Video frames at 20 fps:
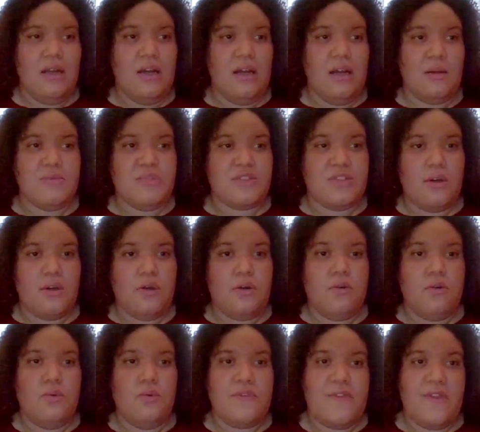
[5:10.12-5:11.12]

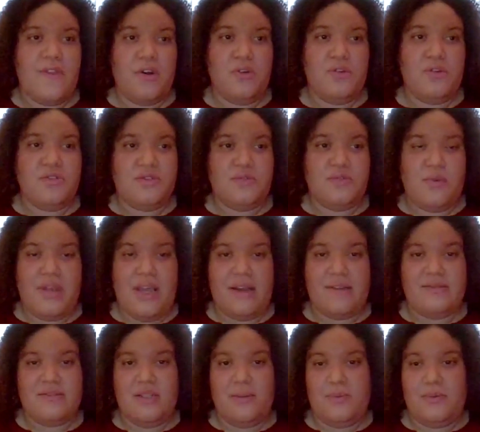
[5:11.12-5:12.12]
So with those, we
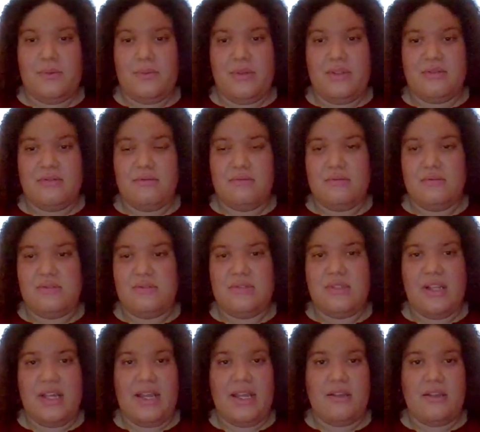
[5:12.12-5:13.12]
have supplements
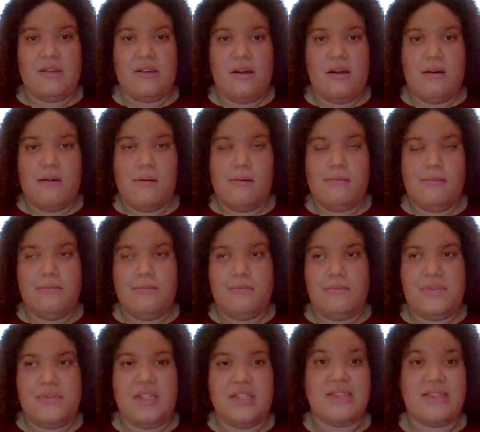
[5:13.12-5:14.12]
like
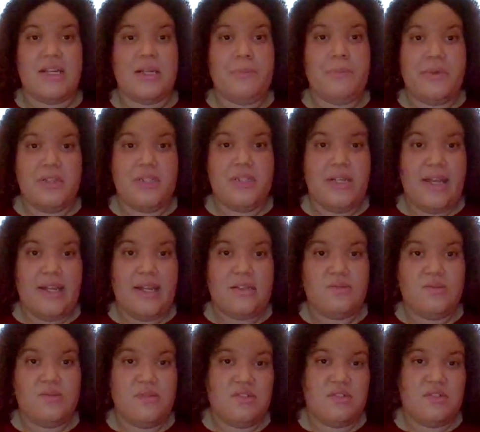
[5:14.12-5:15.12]
things like
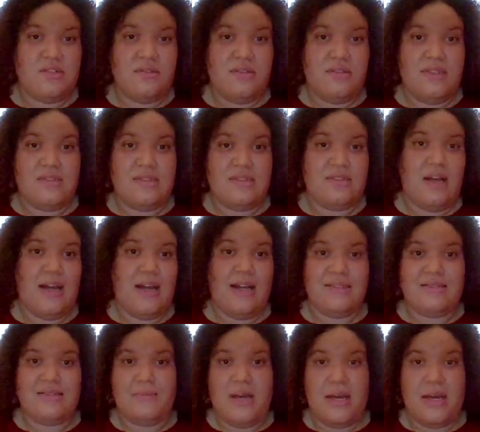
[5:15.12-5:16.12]
Miralax, which is an
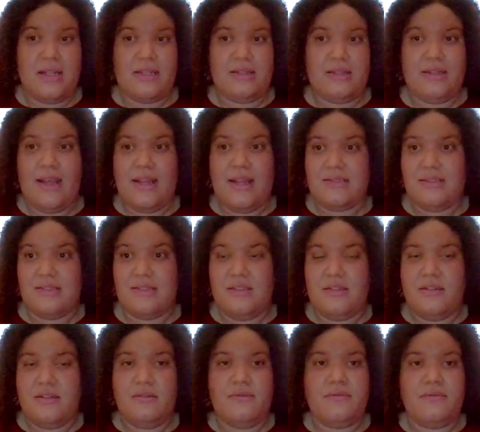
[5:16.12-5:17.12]
osmotic
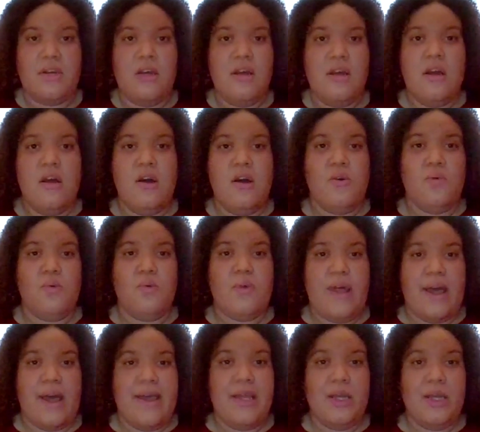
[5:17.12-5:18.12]
laxative
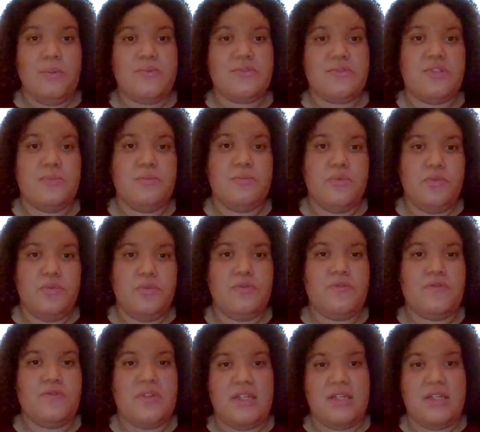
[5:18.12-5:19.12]
that helps to
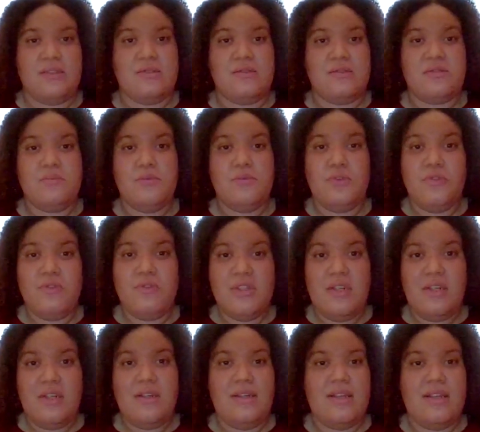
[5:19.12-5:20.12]
move things
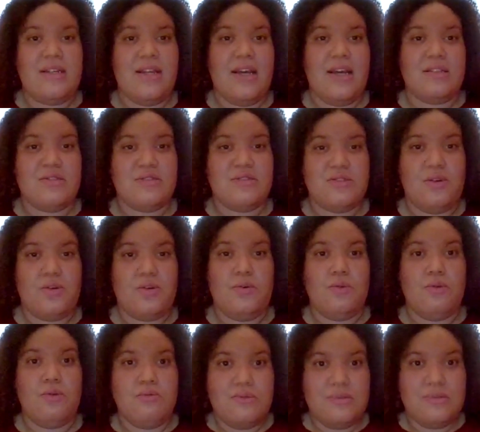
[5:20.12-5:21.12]
smoothly and not
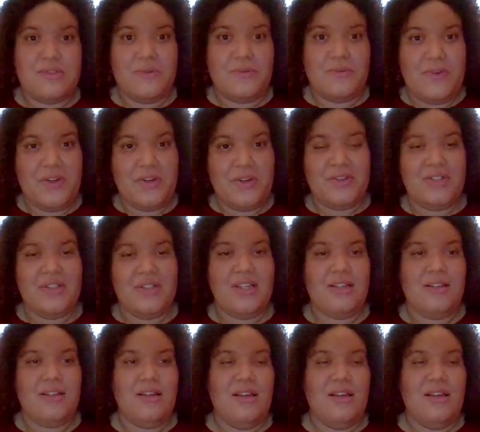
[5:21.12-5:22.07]
so severely,